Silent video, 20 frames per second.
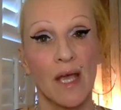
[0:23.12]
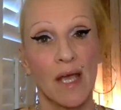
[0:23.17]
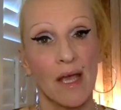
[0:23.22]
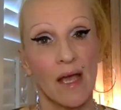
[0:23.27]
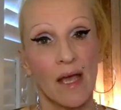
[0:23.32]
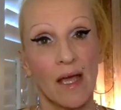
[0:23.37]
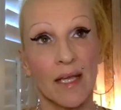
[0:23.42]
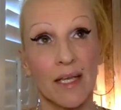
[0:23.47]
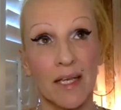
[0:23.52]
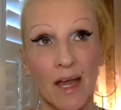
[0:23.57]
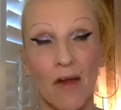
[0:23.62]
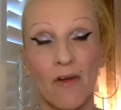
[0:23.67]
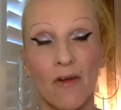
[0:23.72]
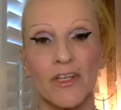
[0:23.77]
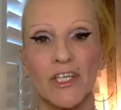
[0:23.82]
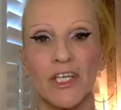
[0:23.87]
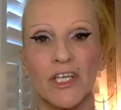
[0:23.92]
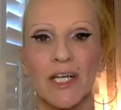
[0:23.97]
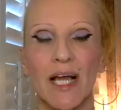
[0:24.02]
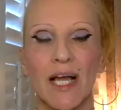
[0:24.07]

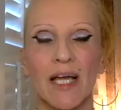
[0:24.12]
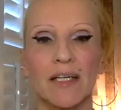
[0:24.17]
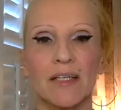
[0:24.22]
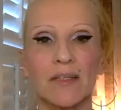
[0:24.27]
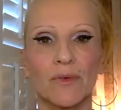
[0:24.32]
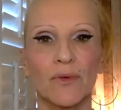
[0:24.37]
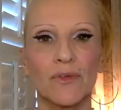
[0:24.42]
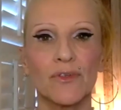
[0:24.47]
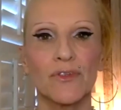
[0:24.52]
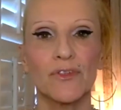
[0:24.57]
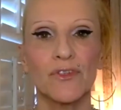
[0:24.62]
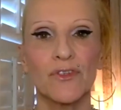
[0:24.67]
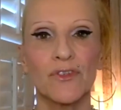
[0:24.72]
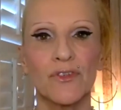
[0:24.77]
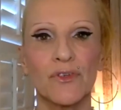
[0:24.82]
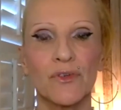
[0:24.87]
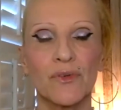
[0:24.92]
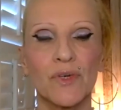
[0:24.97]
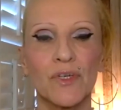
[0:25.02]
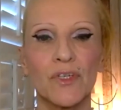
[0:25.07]
encouraging landlords
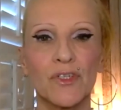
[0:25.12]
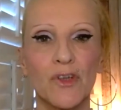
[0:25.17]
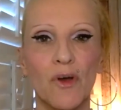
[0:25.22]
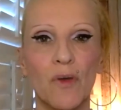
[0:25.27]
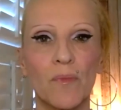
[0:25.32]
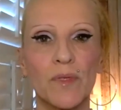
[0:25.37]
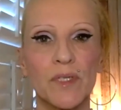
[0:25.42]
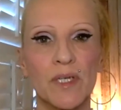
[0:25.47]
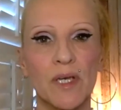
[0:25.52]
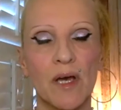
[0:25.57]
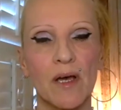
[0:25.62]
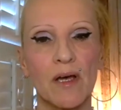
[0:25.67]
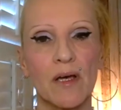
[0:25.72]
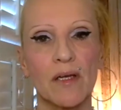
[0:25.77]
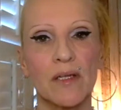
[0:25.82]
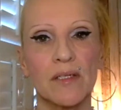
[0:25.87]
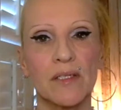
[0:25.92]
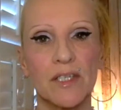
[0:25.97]
to adopt uh,